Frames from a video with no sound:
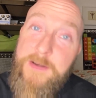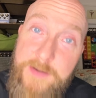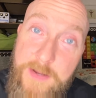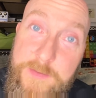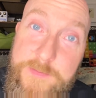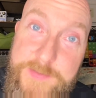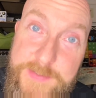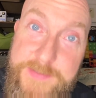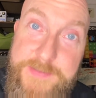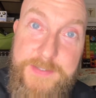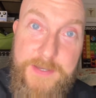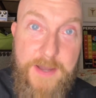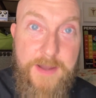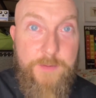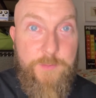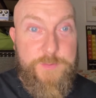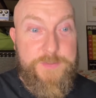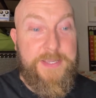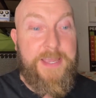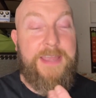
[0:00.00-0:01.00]
noticed that I
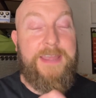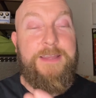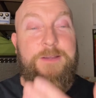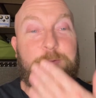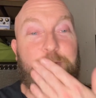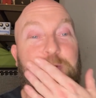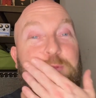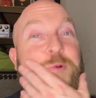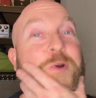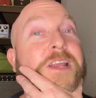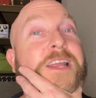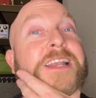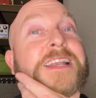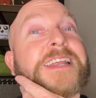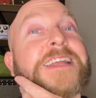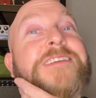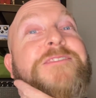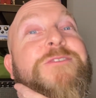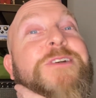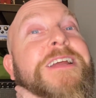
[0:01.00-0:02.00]
was getting
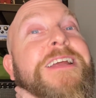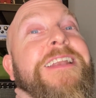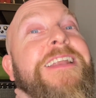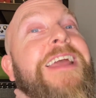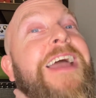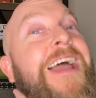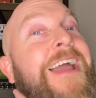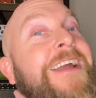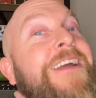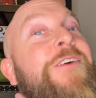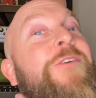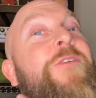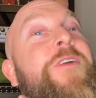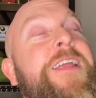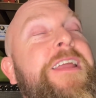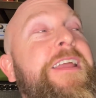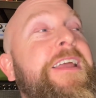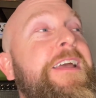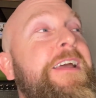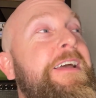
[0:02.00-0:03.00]
really, really
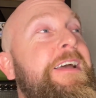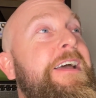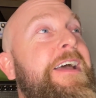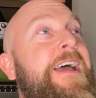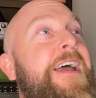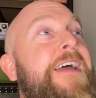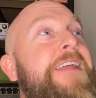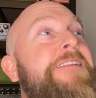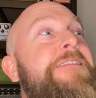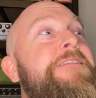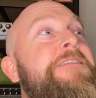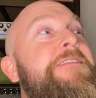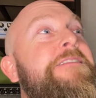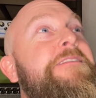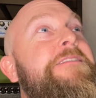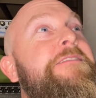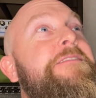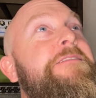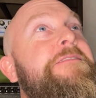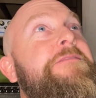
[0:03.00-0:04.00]
angry and
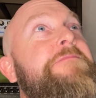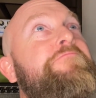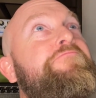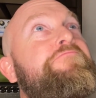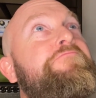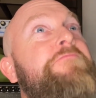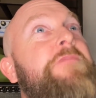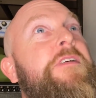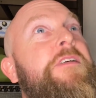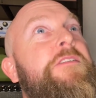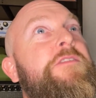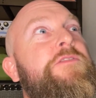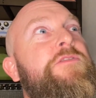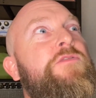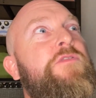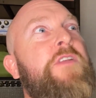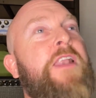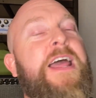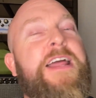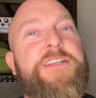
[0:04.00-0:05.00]

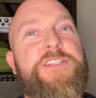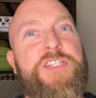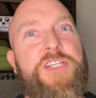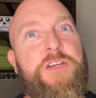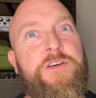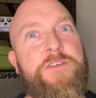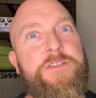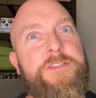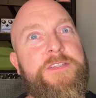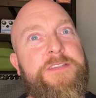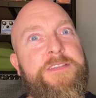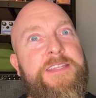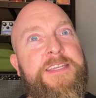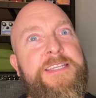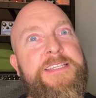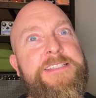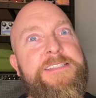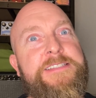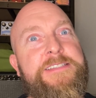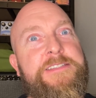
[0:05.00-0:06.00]
latching onto
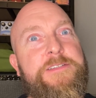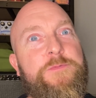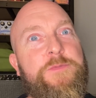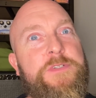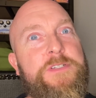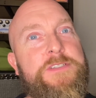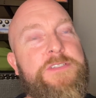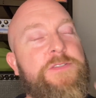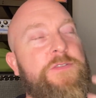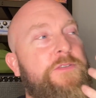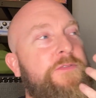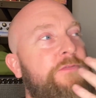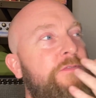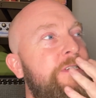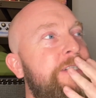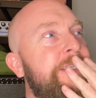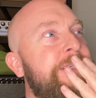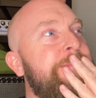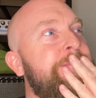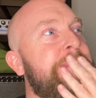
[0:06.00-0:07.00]
things that were sort of
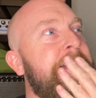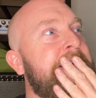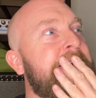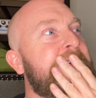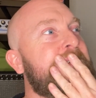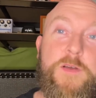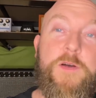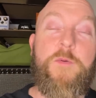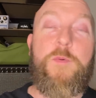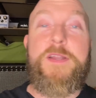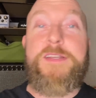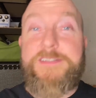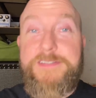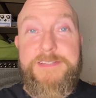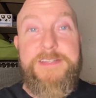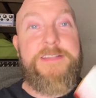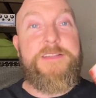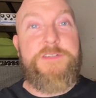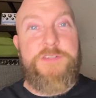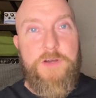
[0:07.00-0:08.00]
really mad. I went to
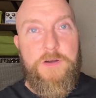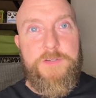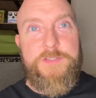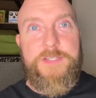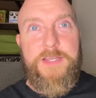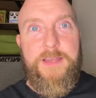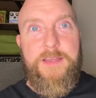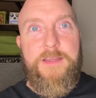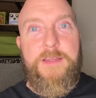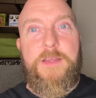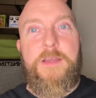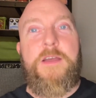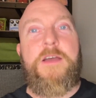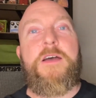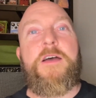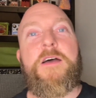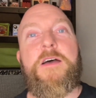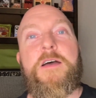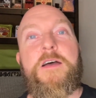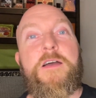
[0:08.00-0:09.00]
see the doctor
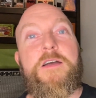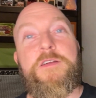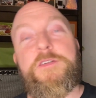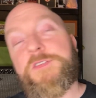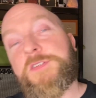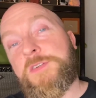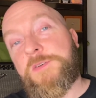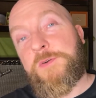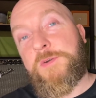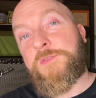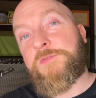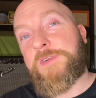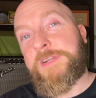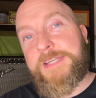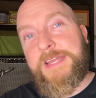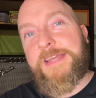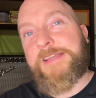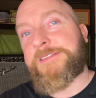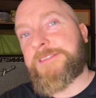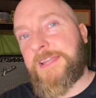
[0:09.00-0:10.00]
2 or 3
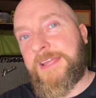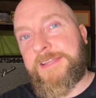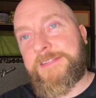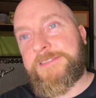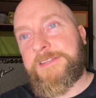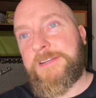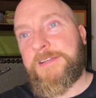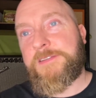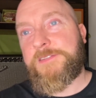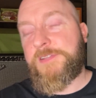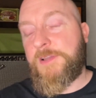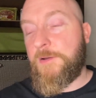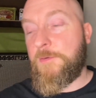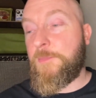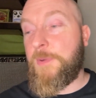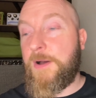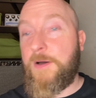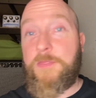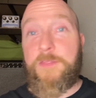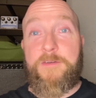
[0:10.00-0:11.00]
days later.
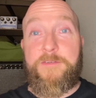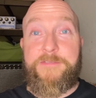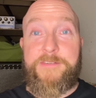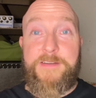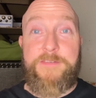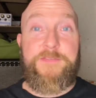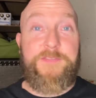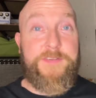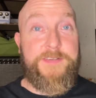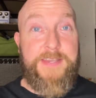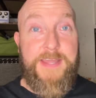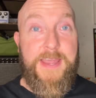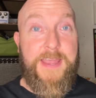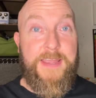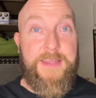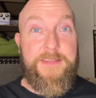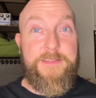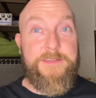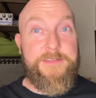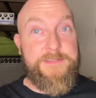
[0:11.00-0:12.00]
But on the sixth
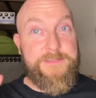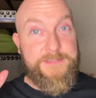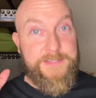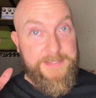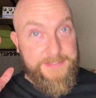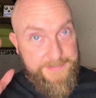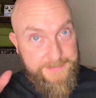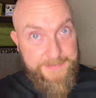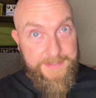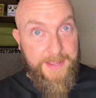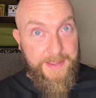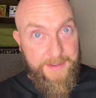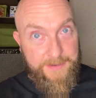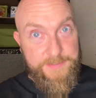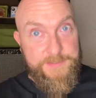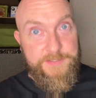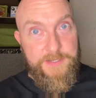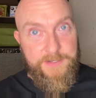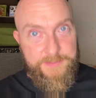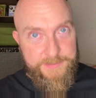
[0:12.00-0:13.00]
day, I
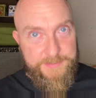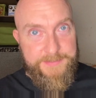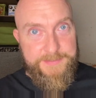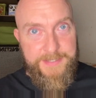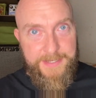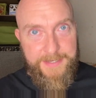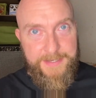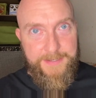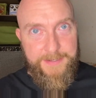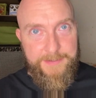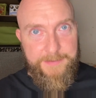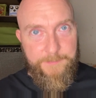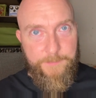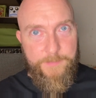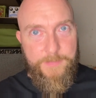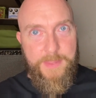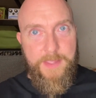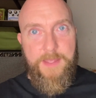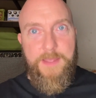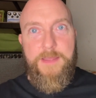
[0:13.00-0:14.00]
started taking
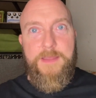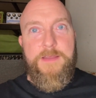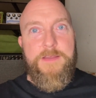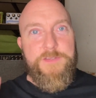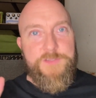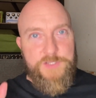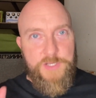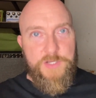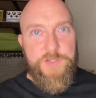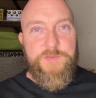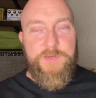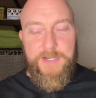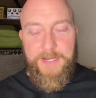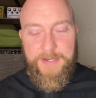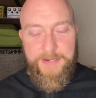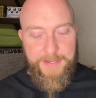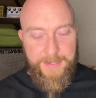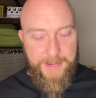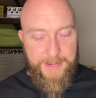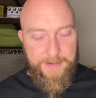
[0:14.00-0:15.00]
sertraline
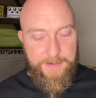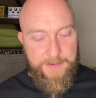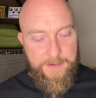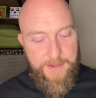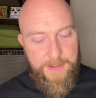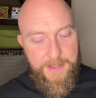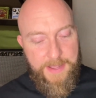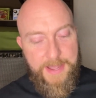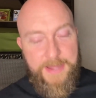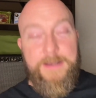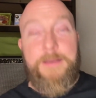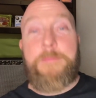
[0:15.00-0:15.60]
again. And